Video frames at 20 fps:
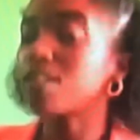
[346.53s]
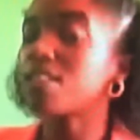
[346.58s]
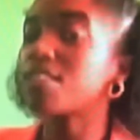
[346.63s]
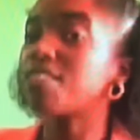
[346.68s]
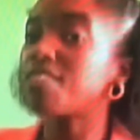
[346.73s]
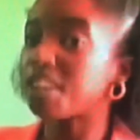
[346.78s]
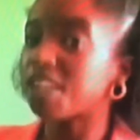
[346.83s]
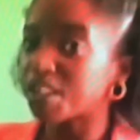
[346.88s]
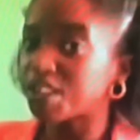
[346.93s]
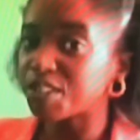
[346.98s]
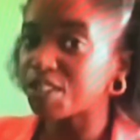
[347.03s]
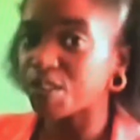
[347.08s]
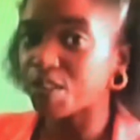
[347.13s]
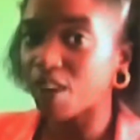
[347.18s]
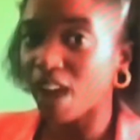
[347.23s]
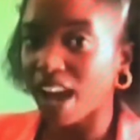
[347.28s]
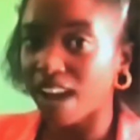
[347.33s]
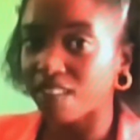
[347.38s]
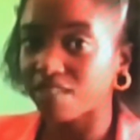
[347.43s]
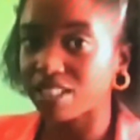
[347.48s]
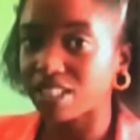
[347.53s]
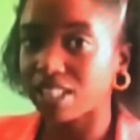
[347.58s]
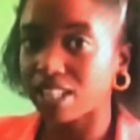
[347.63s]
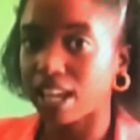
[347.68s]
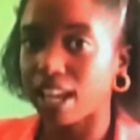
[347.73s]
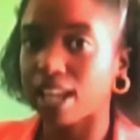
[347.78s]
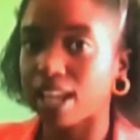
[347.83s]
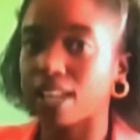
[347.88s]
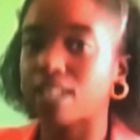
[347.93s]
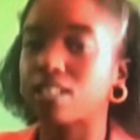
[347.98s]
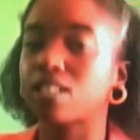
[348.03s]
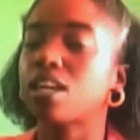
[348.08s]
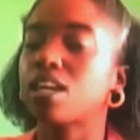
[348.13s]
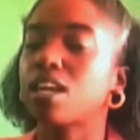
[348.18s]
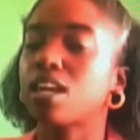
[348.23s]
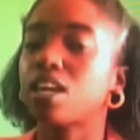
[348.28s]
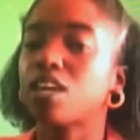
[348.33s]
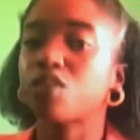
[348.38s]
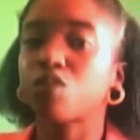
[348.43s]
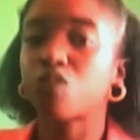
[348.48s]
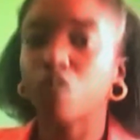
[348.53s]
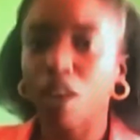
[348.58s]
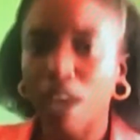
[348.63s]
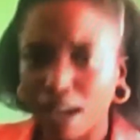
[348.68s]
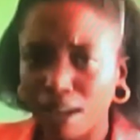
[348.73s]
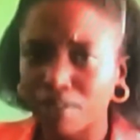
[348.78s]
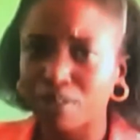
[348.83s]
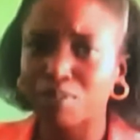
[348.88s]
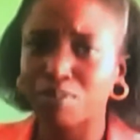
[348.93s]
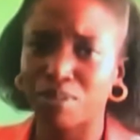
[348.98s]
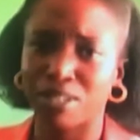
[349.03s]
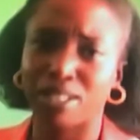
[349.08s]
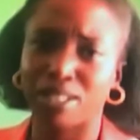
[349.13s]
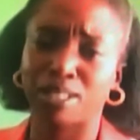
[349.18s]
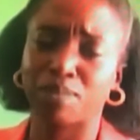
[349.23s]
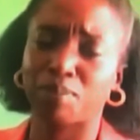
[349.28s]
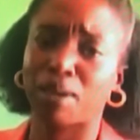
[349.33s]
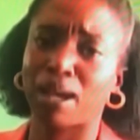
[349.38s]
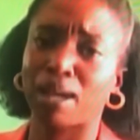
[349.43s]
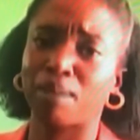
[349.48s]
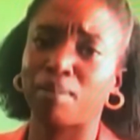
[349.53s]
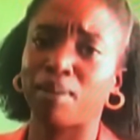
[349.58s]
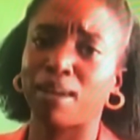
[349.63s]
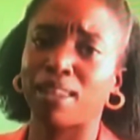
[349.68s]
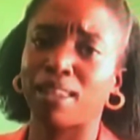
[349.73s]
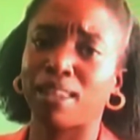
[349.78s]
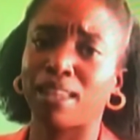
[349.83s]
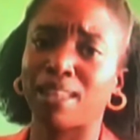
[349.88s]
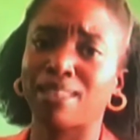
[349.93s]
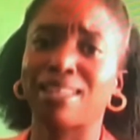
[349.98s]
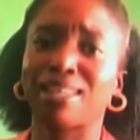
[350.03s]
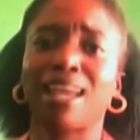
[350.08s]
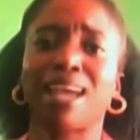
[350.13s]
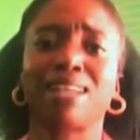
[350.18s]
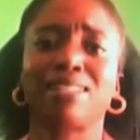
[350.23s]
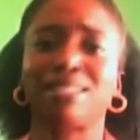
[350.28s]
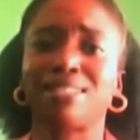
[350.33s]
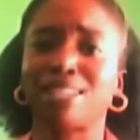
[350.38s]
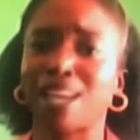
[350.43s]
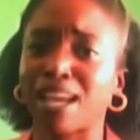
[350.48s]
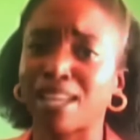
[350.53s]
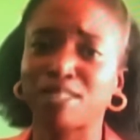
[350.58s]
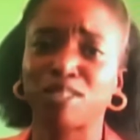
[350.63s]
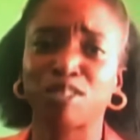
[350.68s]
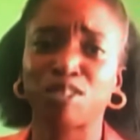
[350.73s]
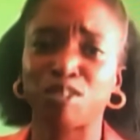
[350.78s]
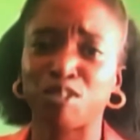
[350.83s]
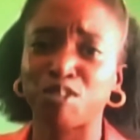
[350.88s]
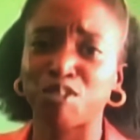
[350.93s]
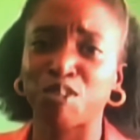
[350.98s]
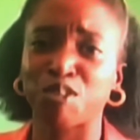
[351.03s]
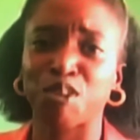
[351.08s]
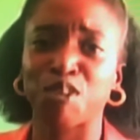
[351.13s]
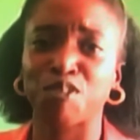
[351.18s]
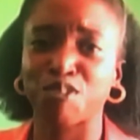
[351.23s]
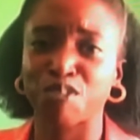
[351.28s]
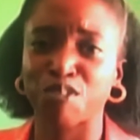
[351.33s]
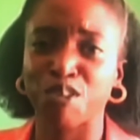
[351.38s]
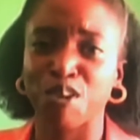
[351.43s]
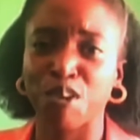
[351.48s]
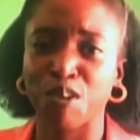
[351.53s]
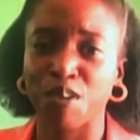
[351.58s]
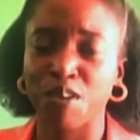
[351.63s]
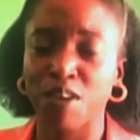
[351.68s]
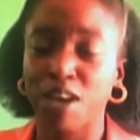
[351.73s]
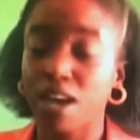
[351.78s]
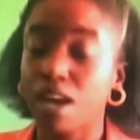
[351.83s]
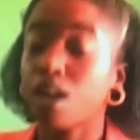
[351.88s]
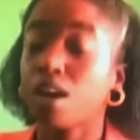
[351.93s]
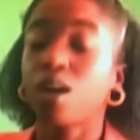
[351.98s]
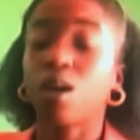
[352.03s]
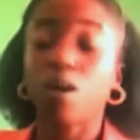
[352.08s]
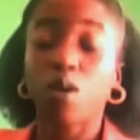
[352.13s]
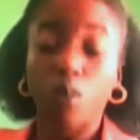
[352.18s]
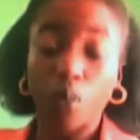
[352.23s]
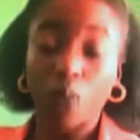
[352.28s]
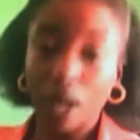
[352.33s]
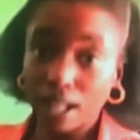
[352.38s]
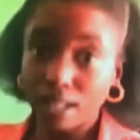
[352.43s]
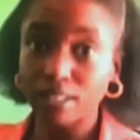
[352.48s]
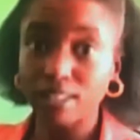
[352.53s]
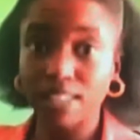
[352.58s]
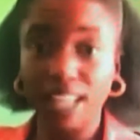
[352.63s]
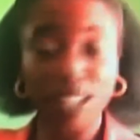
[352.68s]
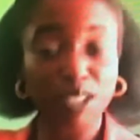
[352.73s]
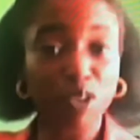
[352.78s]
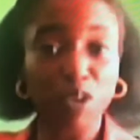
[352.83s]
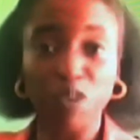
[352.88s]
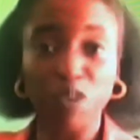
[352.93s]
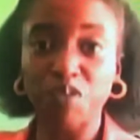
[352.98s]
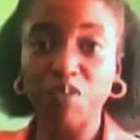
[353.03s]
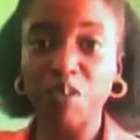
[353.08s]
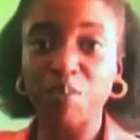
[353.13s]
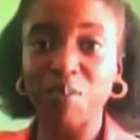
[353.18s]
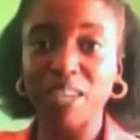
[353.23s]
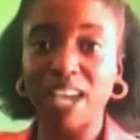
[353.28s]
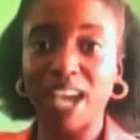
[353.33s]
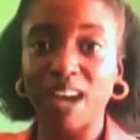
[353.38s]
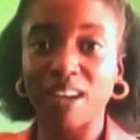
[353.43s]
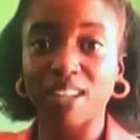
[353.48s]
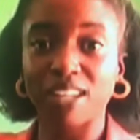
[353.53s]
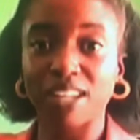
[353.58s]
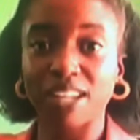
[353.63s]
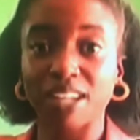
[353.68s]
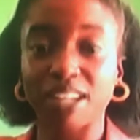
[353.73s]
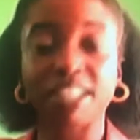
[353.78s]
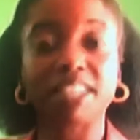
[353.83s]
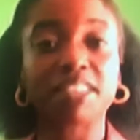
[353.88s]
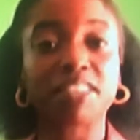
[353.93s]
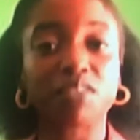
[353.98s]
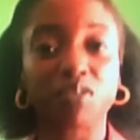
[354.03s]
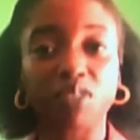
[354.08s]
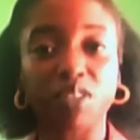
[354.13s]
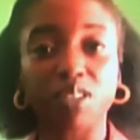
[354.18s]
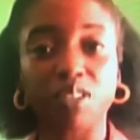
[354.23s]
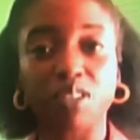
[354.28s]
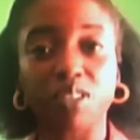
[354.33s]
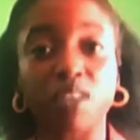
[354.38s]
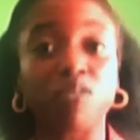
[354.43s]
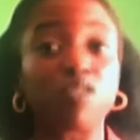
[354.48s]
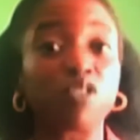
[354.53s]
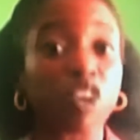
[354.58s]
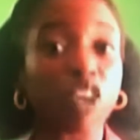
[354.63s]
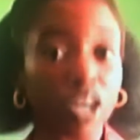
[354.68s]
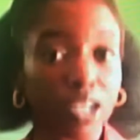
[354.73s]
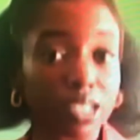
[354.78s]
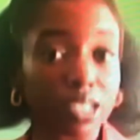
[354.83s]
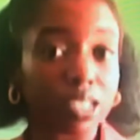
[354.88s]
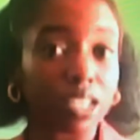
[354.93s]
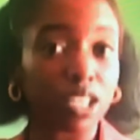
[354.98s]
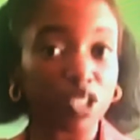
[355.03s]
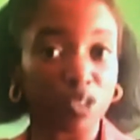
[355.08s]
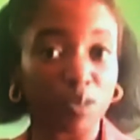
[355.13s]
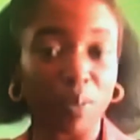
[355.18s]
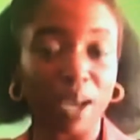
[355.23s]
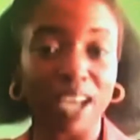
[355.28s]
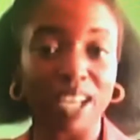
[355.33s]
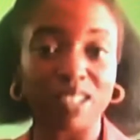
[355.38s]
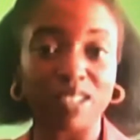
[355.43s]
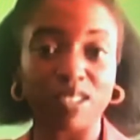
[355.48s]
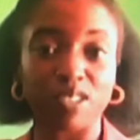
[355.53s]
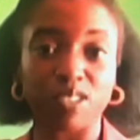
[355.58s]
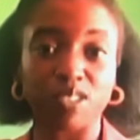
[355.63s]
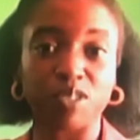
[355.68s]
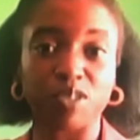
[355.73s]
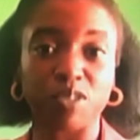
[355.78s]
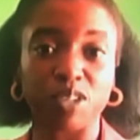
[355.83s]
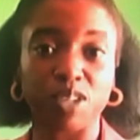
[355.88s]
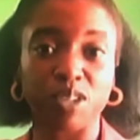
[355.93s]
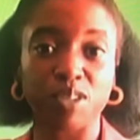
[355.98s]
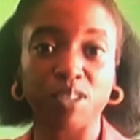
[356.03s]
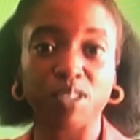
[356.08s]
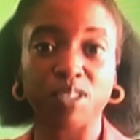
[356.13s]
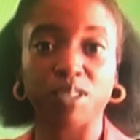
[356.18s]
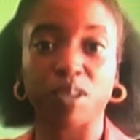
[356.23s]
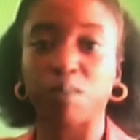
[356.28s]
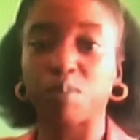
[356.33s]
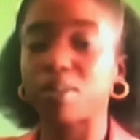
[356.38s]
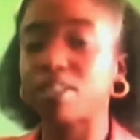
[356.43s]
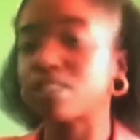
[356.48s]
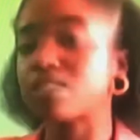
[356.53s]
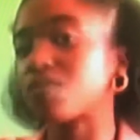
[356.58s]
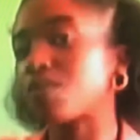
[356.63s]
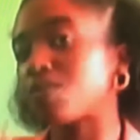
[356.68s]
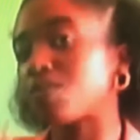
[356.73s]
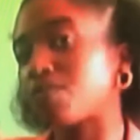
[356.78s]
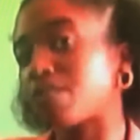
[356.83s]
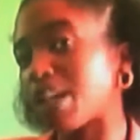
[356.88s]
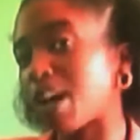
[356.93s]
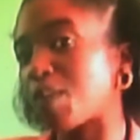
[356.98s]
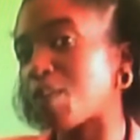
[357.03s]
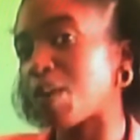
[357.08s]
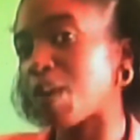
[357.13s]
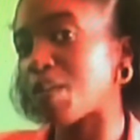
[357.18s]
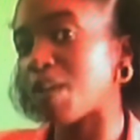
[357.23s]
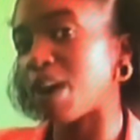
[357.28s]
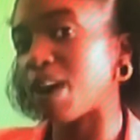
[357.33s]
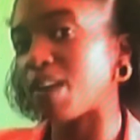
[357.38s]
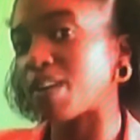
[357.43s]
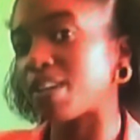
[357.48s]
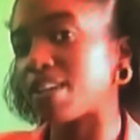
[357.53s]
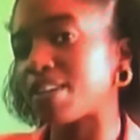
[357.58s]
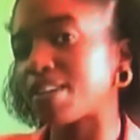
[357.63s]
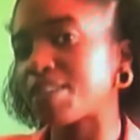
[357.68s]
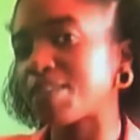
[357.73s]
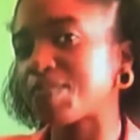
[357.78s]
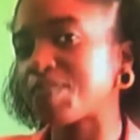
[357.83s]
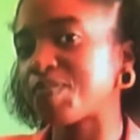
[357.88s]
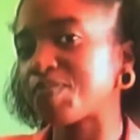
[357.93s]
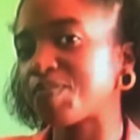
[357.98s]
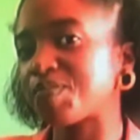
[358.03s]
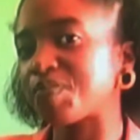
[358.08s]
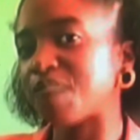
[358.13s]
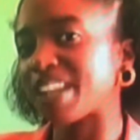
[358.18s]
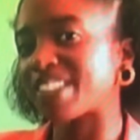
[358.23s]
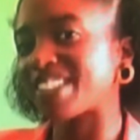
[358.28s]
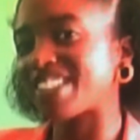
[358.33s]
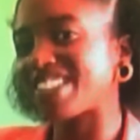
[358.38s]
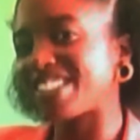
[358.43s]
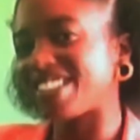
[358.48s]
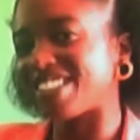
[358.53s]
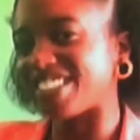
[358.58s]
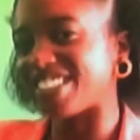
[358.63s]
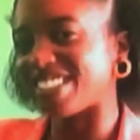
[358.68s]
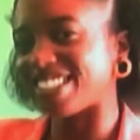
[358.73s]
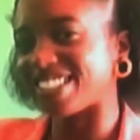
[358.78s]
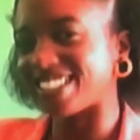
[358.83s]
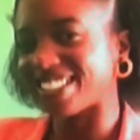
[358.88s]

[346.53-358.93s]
there you have it. And if you haven't been inspired by that, then I just don't know. Well, that's all from me out here in the field. I've got to send you back to the studio. So peace from Flower Bomb out here. Back to the studio.